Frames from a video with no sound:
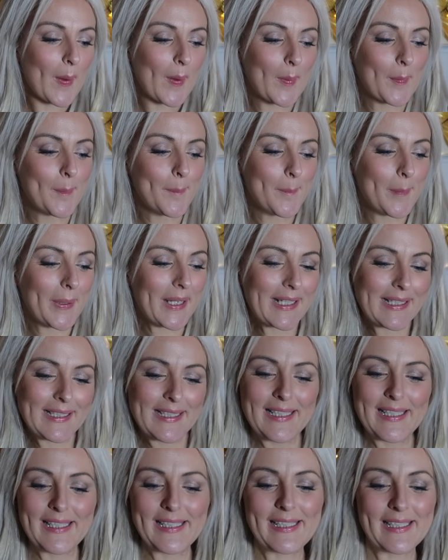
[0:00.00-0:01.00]

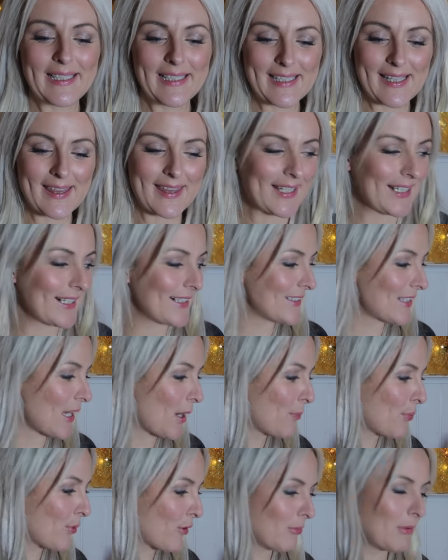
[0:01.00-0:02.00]
completely things
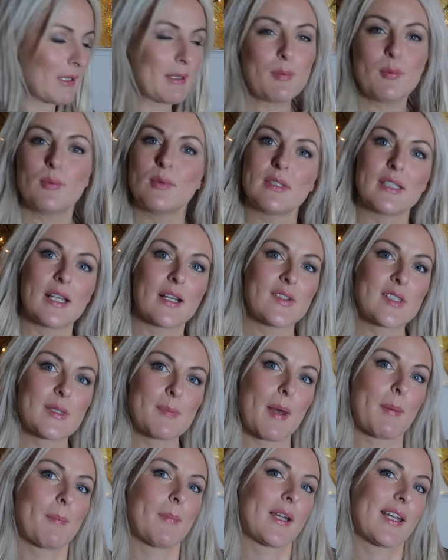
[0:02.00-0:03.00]
I probably wouldn't have
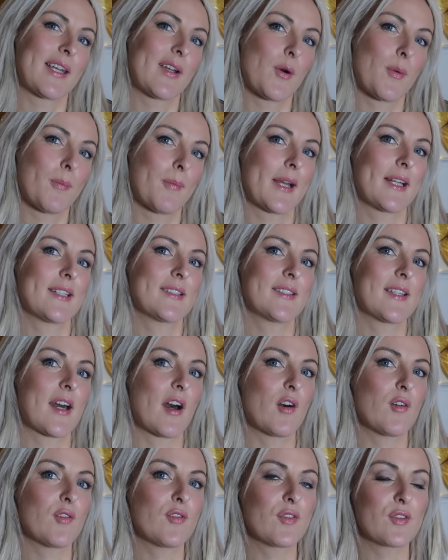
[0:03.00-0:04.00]
spent money on
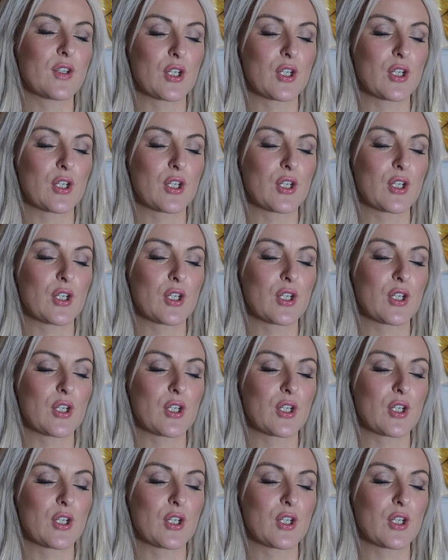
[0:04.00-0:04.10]
myself.